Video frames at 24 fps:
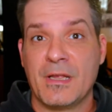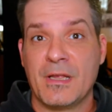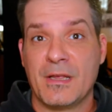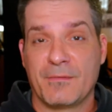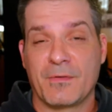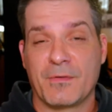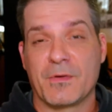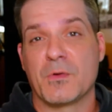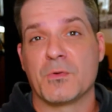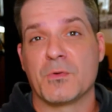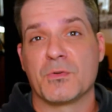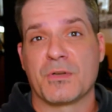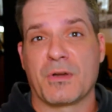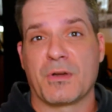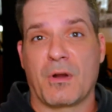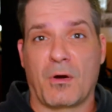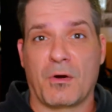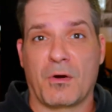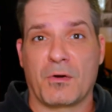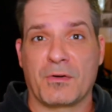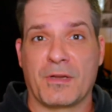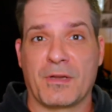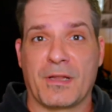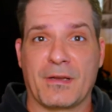if you're using
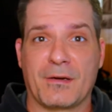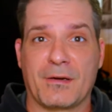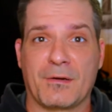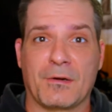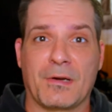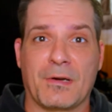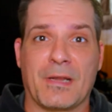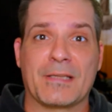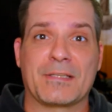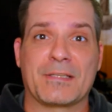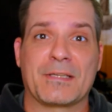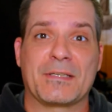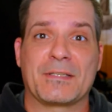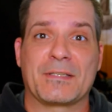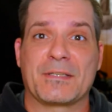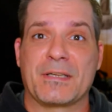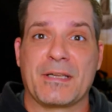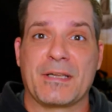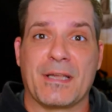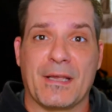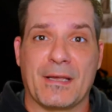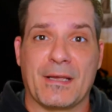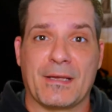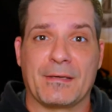ArtNet or
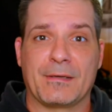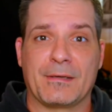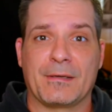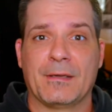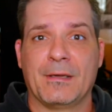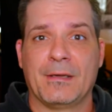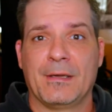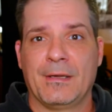SACN.